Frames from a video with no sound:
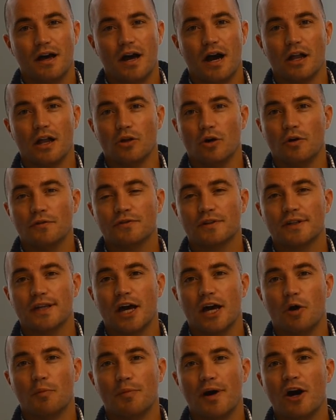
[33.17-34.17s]
I'll often
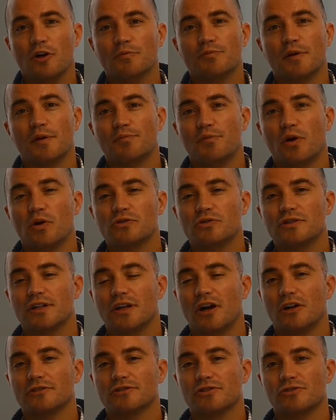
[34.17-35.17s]
help out by posting
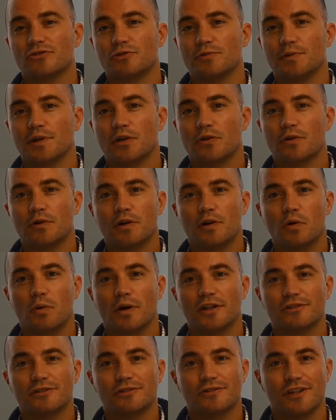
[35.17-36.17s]
answers to recurring
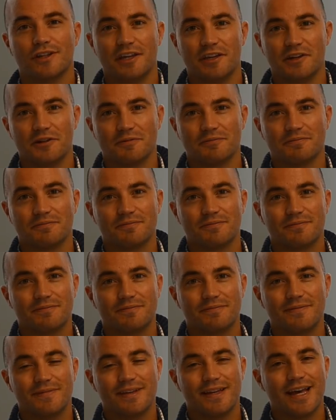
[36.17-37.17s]
questions here.
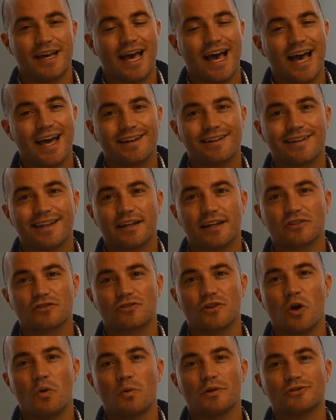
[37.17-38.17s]
And let us
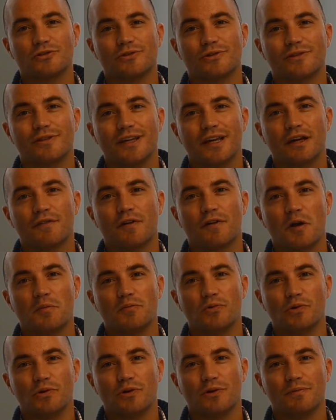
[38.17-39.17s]
know what you think of our
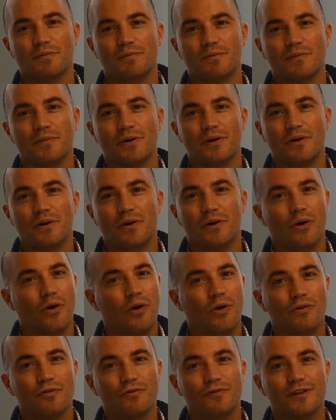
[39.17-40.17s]
MOOC.
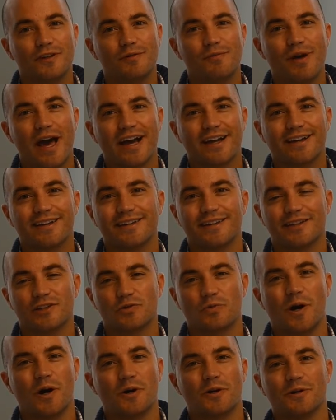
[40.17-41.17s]
All feedback is
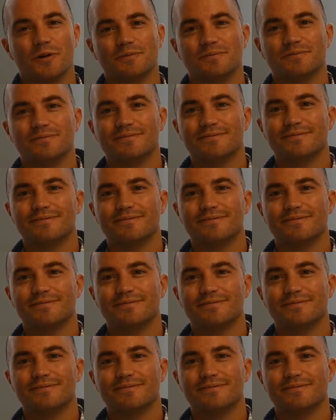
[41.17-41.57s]
welcome.